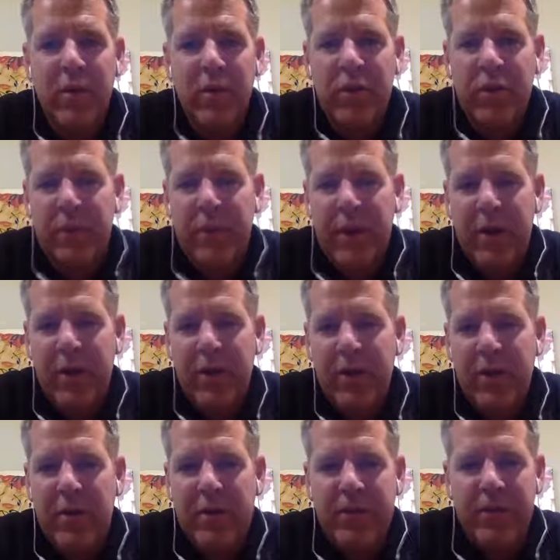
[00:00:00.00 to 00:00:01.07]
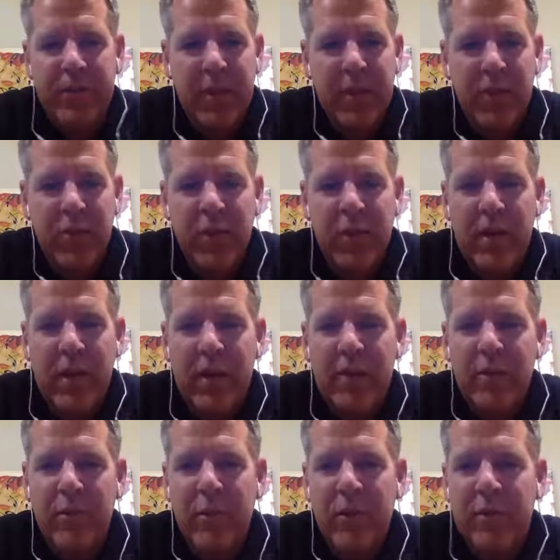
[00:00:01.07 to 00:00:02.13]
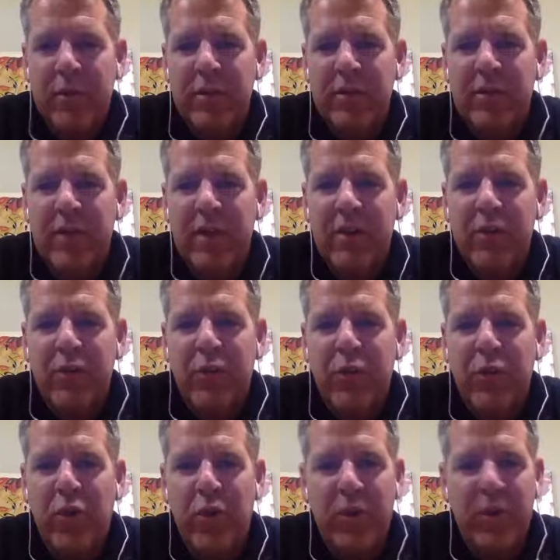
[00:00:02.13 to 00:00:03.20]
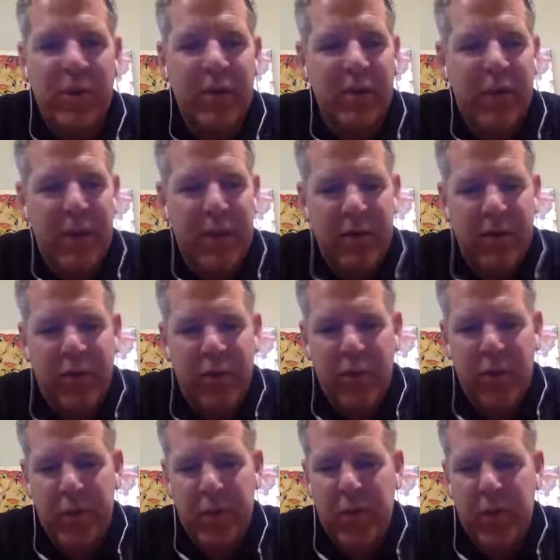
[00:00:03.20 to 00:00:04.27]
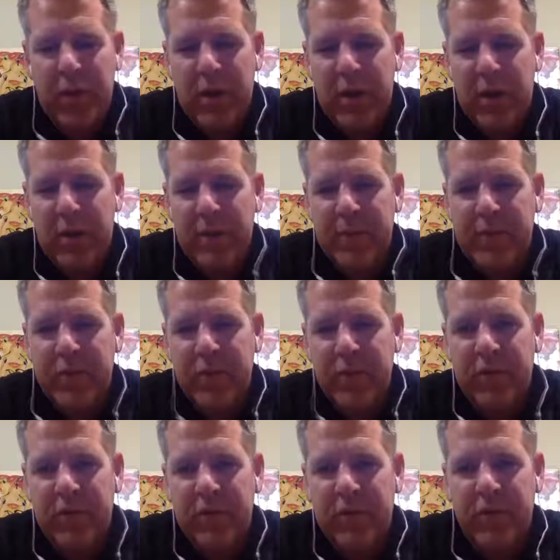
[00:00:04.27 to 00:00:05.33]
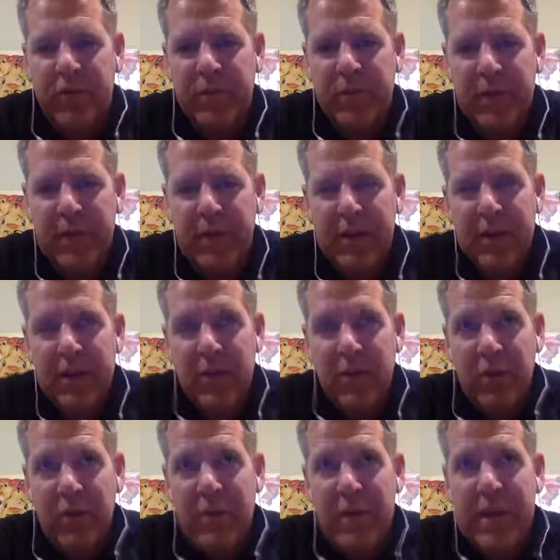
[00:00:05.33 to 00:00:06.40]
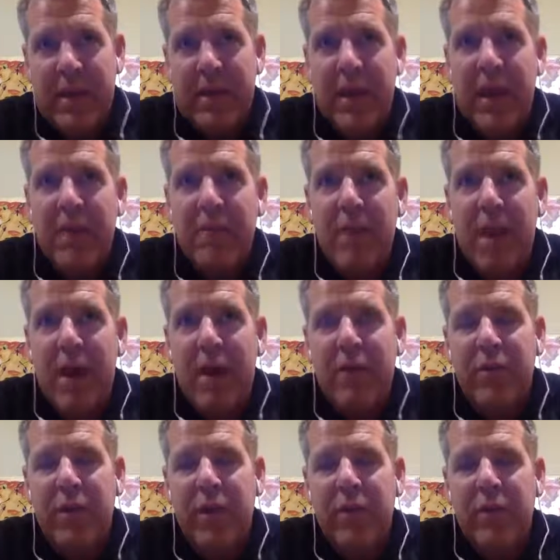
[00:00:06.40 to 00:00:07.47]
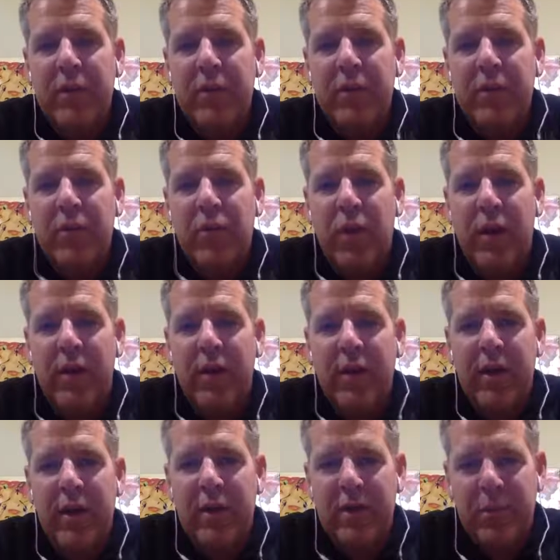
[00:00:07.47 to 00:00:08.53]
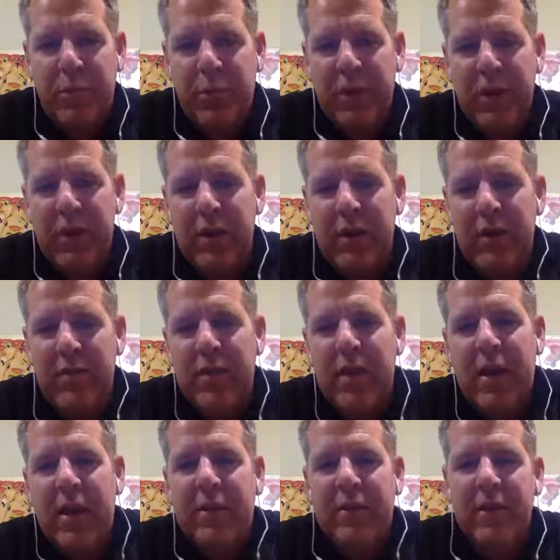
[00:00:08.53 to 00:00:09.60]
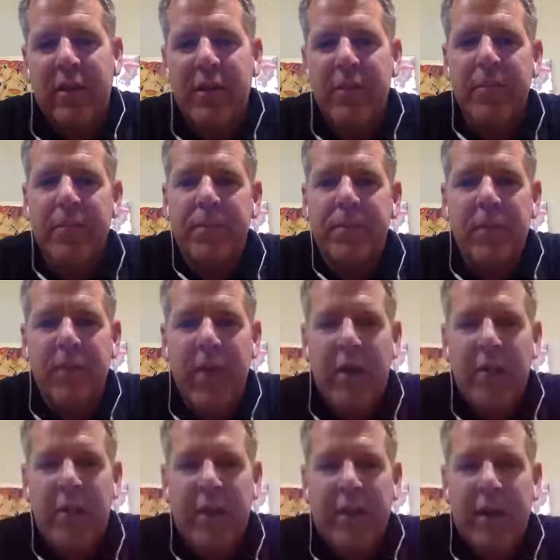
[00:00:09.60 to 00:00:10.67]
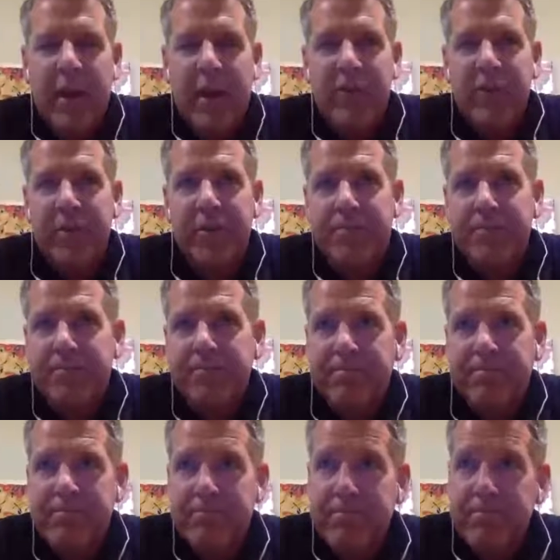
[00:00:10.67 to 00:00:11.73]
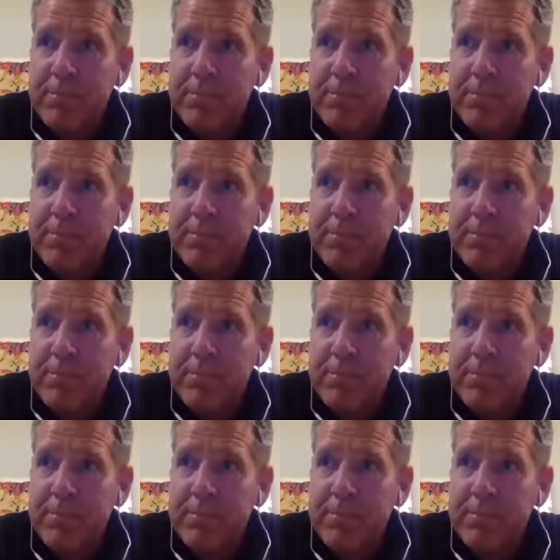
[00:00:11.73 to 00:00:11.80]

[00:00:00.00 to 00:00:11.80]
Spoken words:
We compared them. We had them write them in standard form and expanded form and whatnot. So it's really making that math relevant as well, and bringing in that family connection.